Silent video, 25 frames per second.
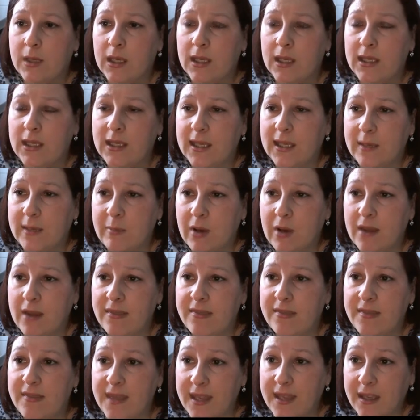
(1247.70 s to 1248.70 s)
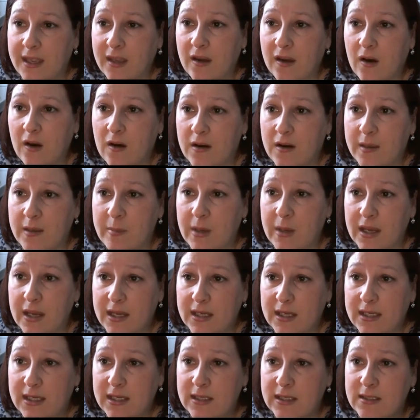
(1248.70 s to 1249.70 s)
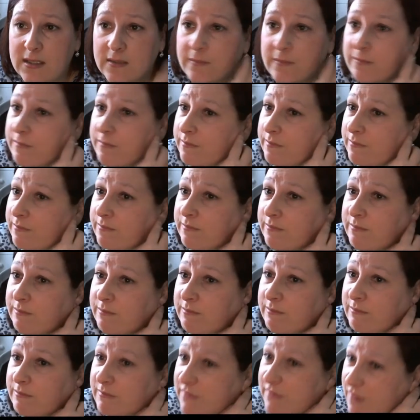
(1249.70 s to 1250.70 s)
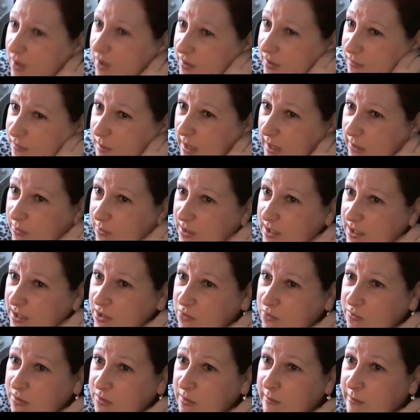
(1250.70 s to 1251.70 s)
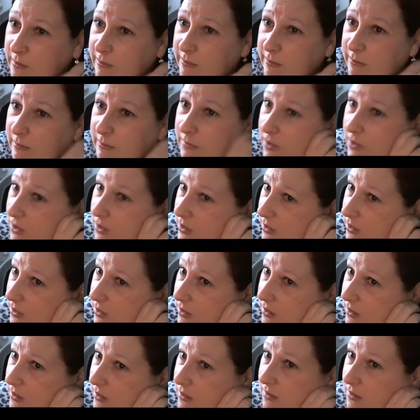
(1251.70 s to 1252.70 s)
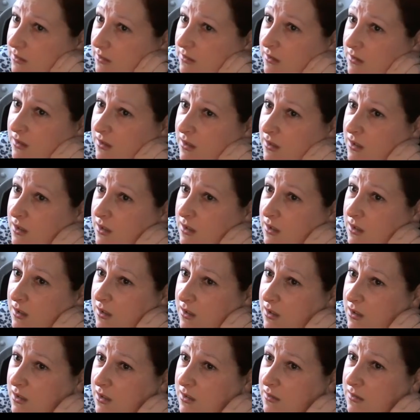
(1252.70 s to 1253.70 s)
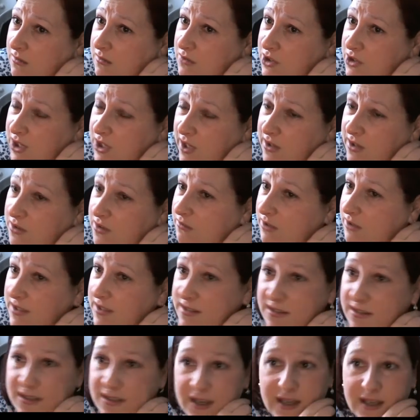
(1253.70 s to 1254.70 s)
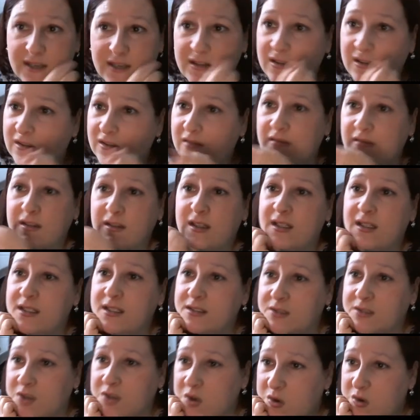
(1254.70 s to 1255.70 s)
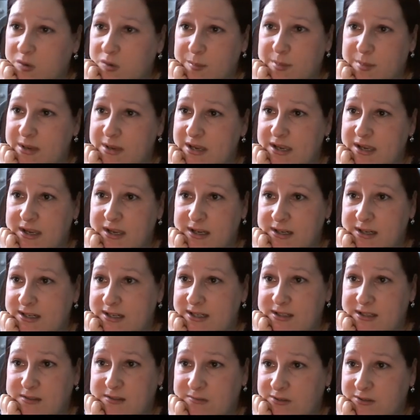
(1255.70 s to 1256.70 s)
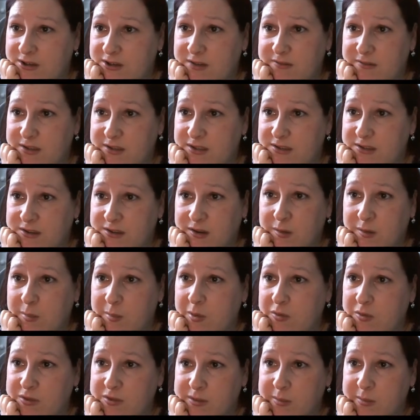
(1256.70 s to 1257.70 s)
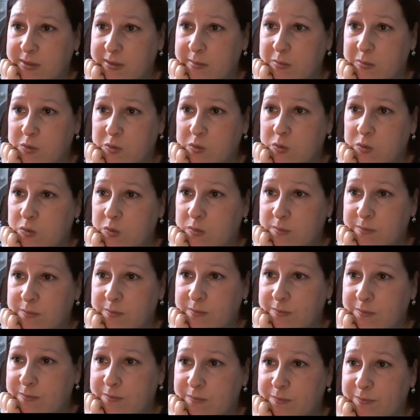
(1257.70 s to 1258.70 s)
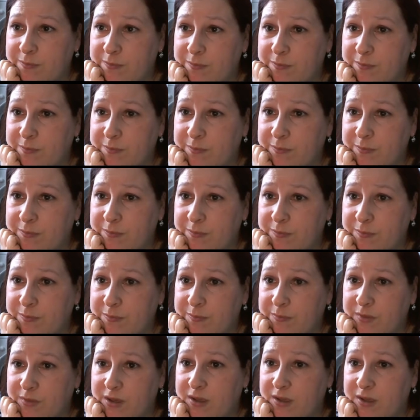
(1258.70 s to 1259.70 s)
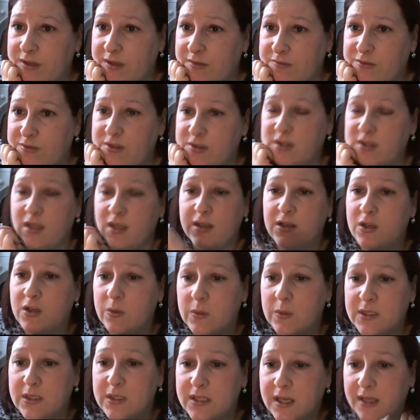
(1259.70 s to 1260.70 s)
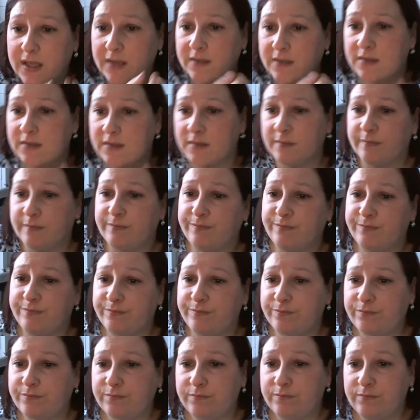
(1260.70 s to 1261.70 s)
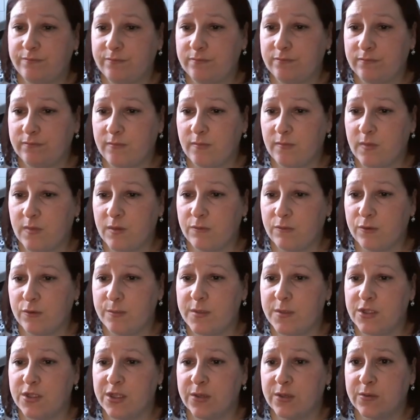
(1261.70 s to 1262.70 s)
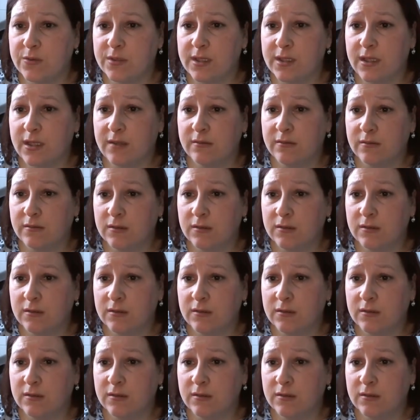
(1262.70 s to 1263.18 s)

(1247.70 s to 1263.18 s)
Yeah, but I think I paid £5 each for them in the January sale, and it's got to be at least 5 years ago, possibly more. And they're new with tags from the Chelsea